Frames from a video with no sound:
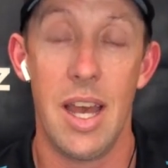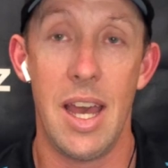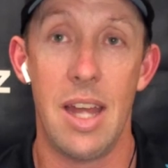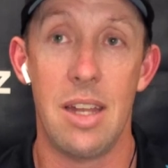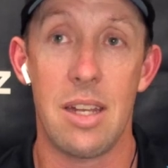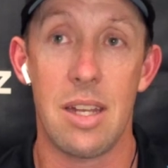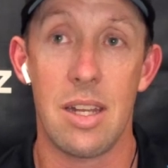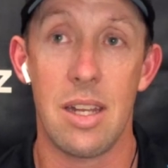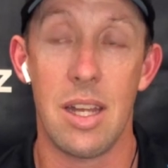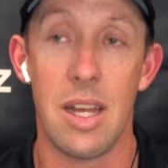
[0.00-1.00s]
and
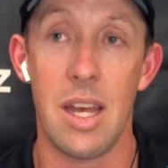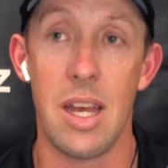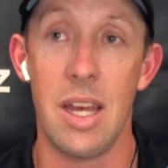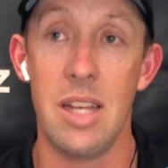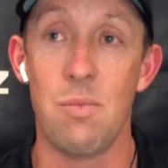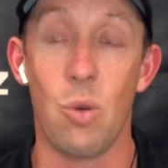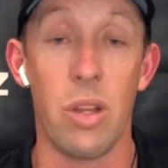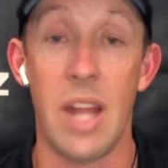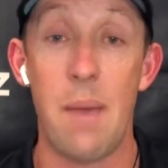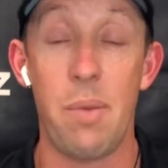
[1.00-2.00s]
he's more
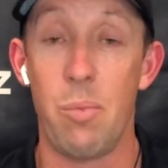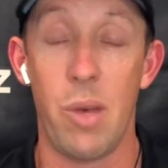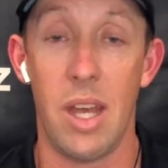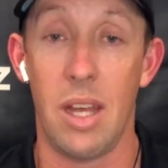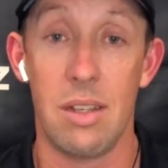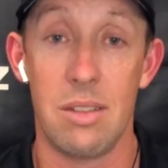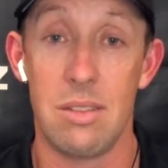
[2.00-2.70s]
than happy being